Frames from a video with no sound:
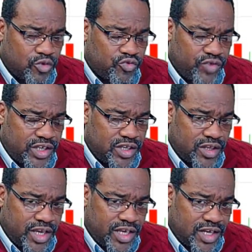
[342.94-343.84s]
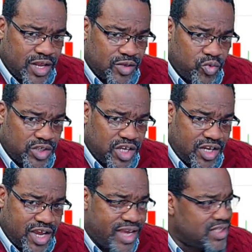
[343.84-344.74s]
recently, with
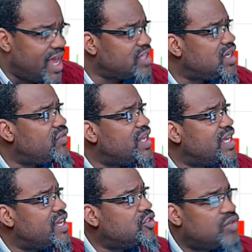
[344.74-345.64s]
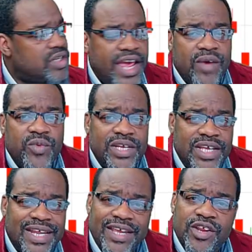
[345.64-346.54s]
today's activity intraday, we
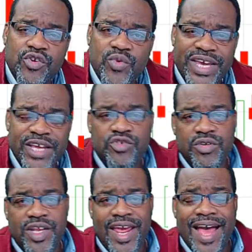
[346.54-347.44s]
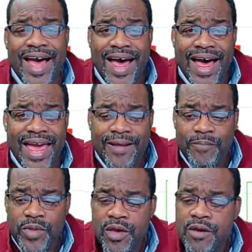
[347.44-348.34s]
did hit a new intraday high
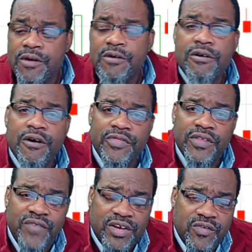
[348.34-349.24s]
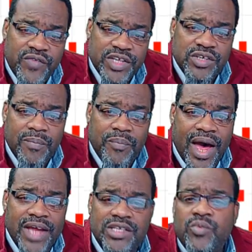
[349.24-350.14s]
on the VectorVest
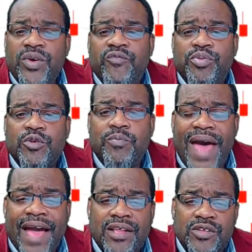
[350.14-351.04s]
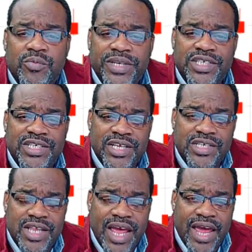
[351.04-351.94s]
composite. We've pulled back a little bit
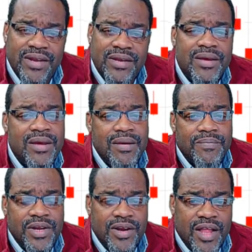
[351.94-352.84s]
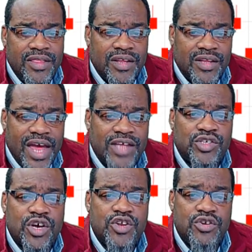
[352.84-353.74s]
since then, but
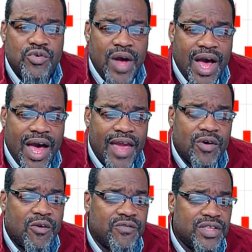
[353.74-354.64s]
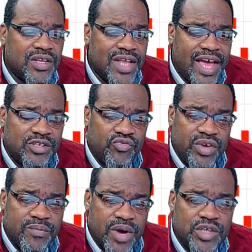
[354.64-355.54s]
nonetheless, a new high over the last
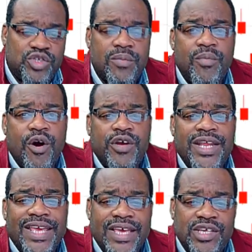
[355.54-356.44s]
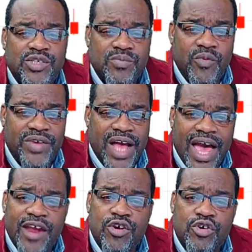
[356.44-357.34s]
3 months. The market is moving
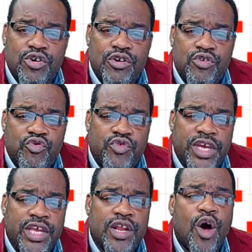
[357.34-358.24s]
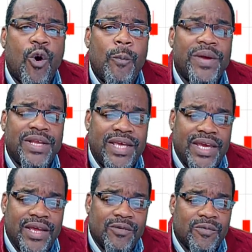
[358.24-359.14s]
higher. Good green open
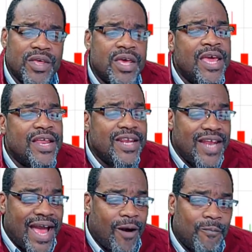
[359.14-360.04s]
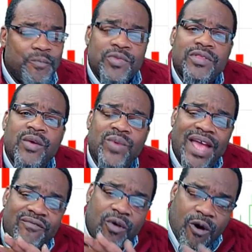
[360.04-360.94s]
candle. Now that we
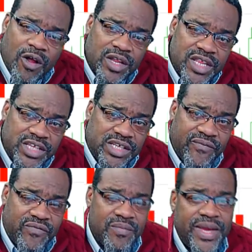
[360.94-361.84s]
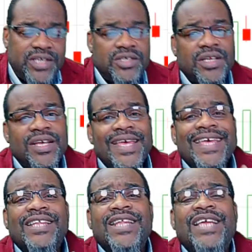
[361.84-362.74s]
have all of this information,
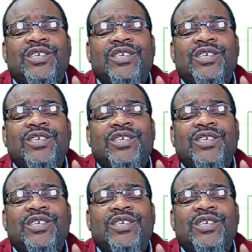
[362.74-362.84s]
let's